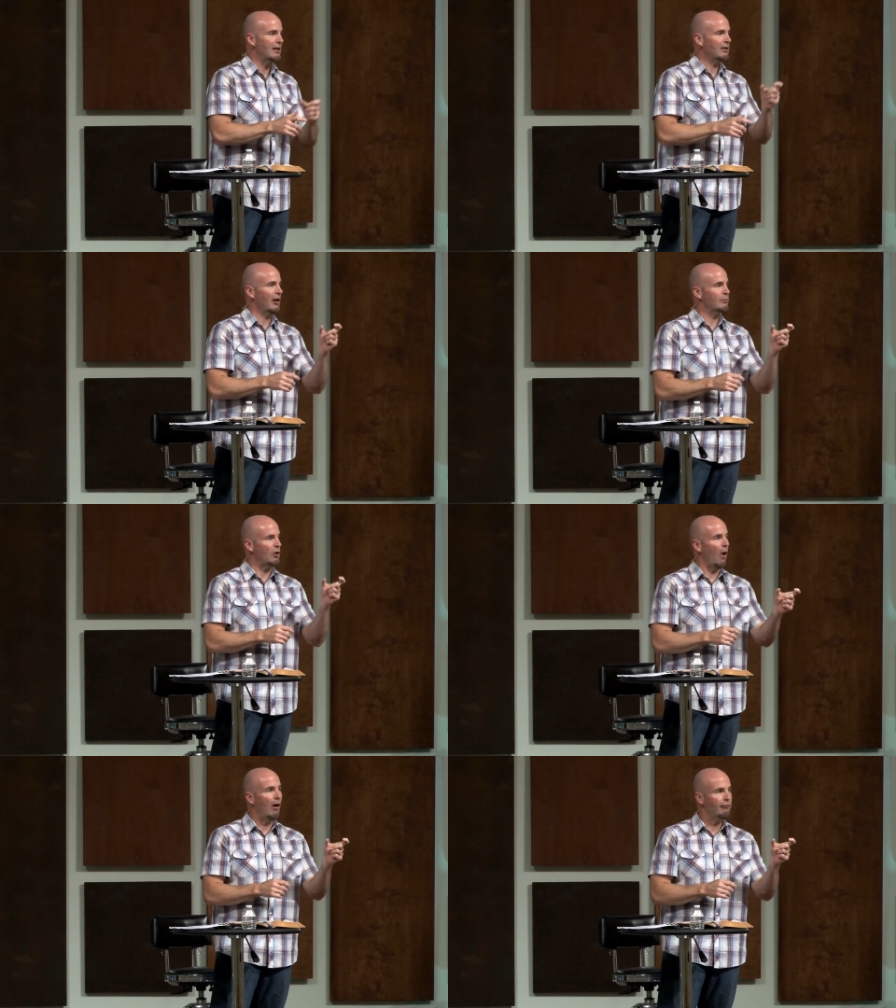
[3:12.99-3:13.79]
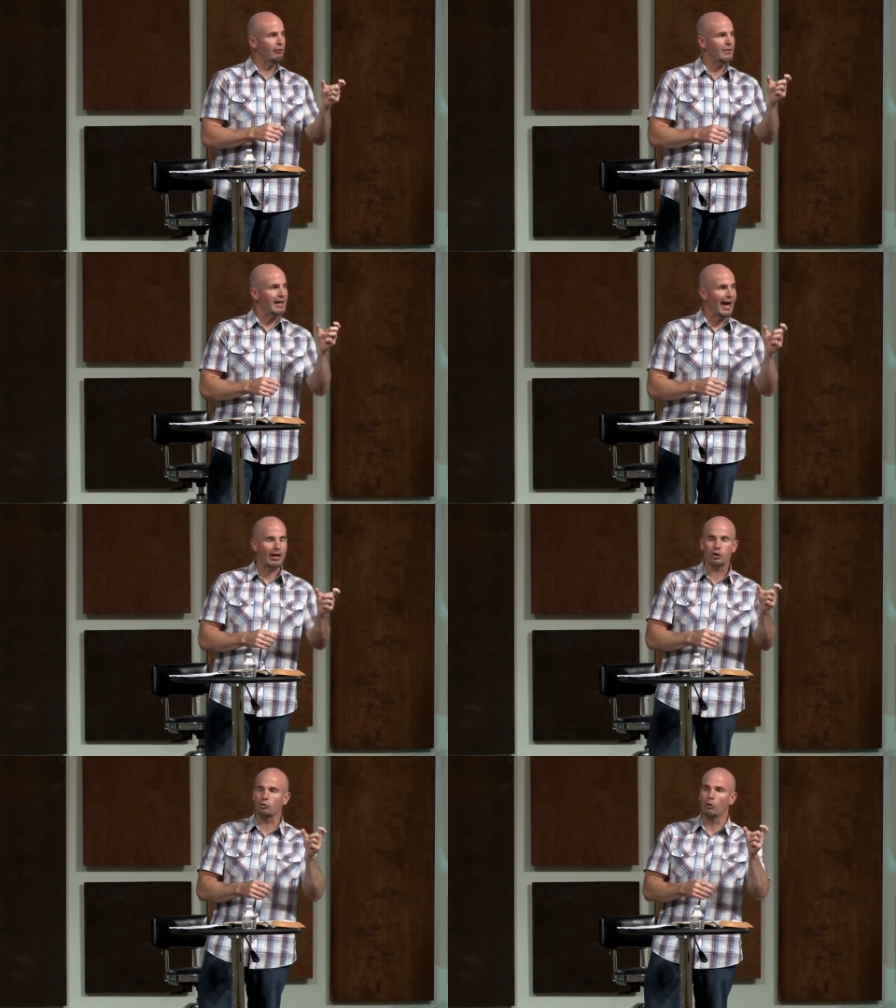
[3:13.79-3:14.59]
comes off of the
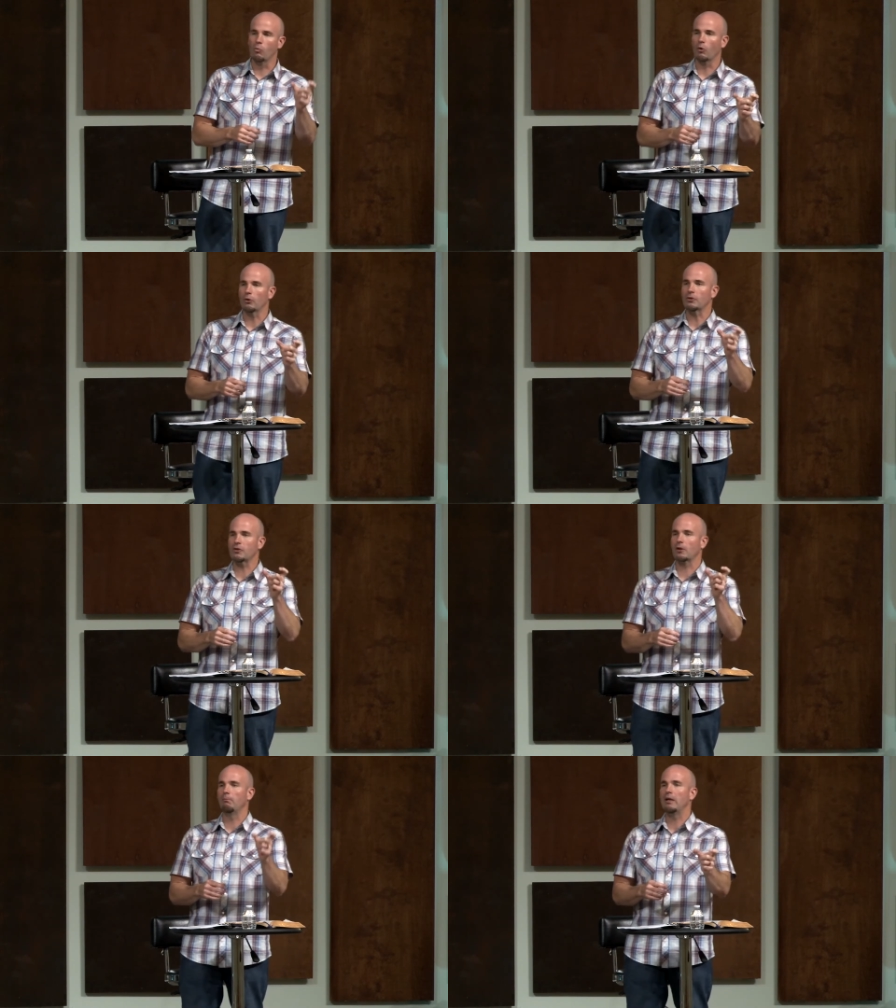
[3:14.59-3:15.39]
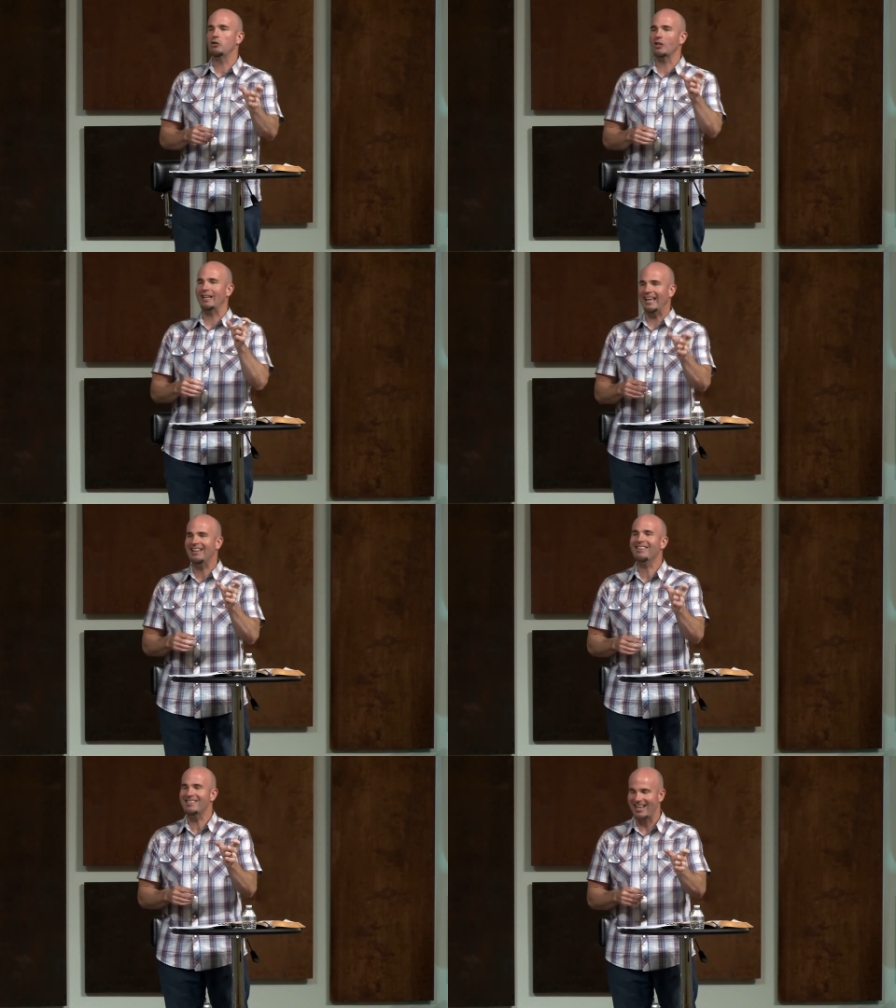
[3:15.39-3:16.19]
actual words that are mentioned
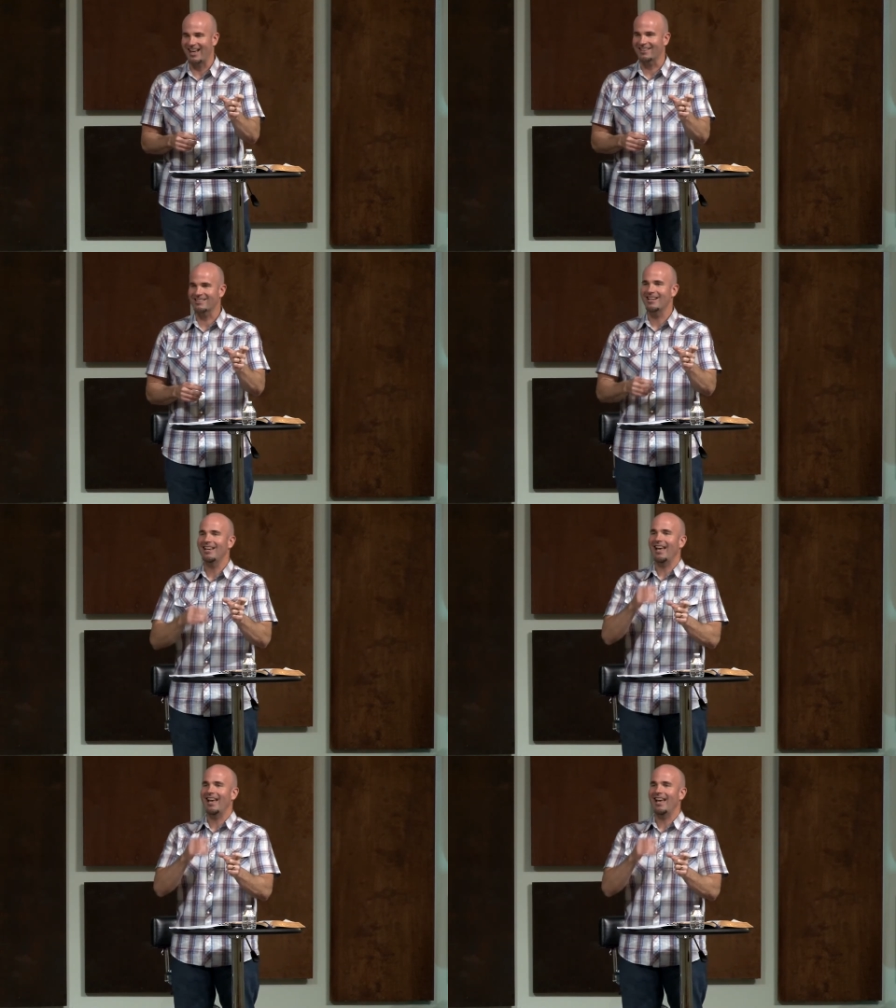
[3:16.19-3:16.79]
in the text,